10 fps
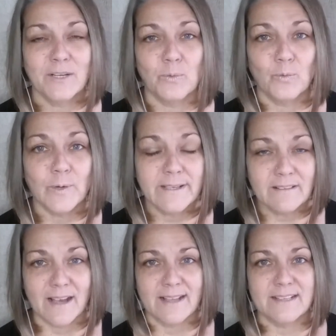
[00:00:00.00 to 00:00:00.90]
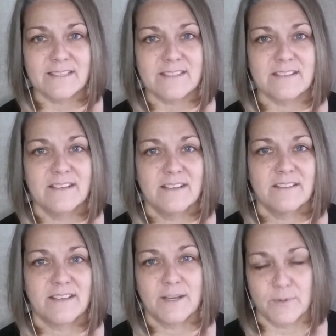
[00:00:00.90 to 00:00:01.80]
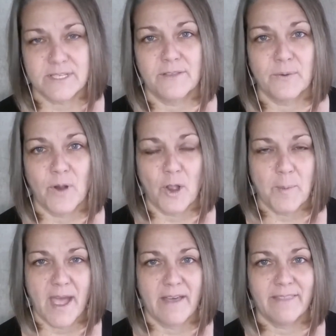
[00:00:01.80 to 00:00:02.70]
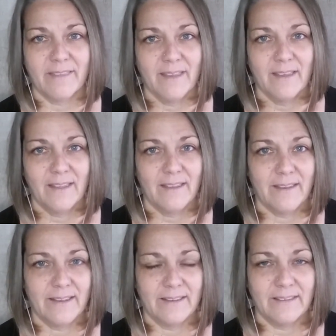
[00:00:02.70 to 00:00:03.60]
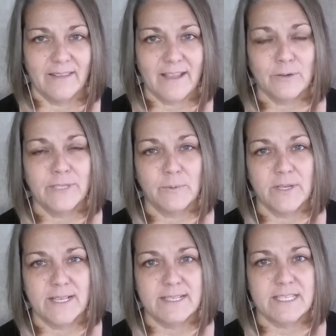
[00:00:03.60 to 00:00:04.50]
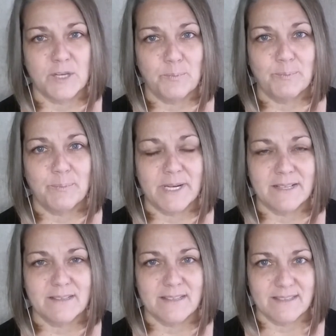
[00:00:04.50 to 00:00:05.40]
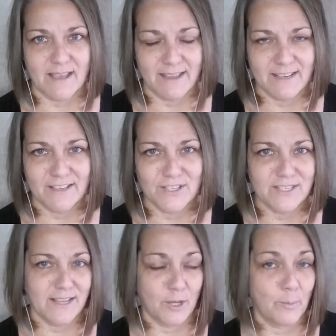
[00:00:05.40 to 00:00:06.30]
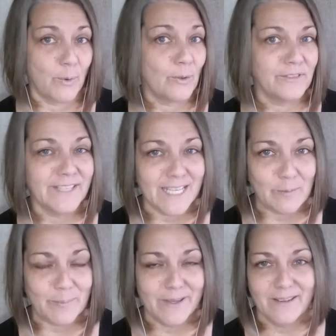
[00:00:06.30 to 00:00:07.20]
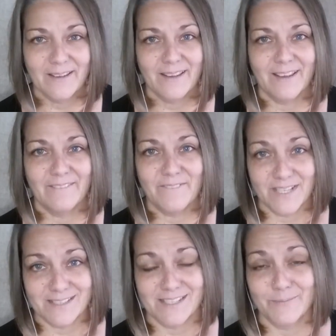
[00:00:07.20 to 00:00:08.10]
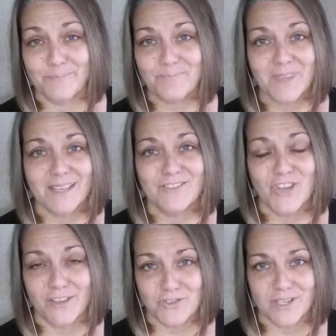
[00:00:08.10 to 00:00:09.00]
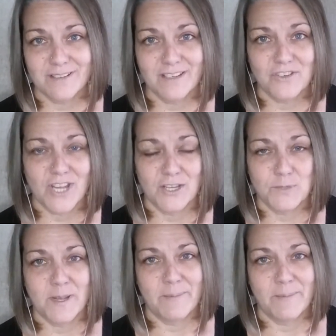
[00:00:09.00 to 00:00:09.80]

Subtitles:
realized that I was on the wrong path, and not only realized it, but decided to take a bold leap and fix it and change my